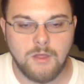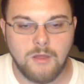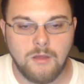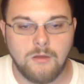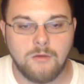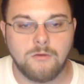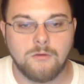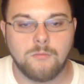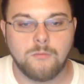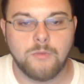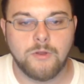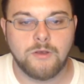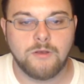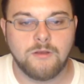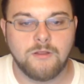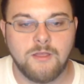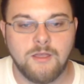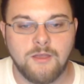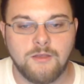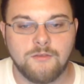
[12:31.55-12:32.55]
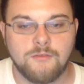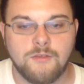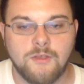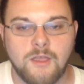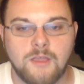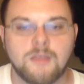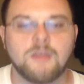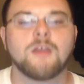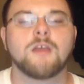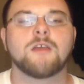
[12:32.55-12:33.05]
Oh, but King's
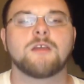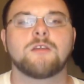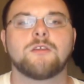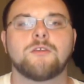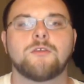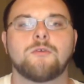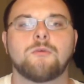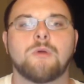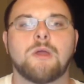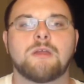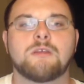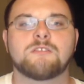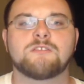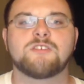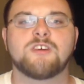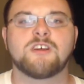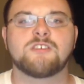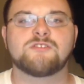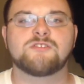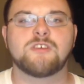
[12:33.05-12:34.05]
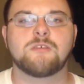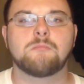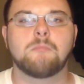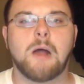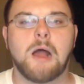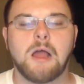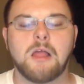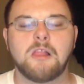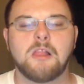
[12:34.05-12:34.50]
like, you ain't touching my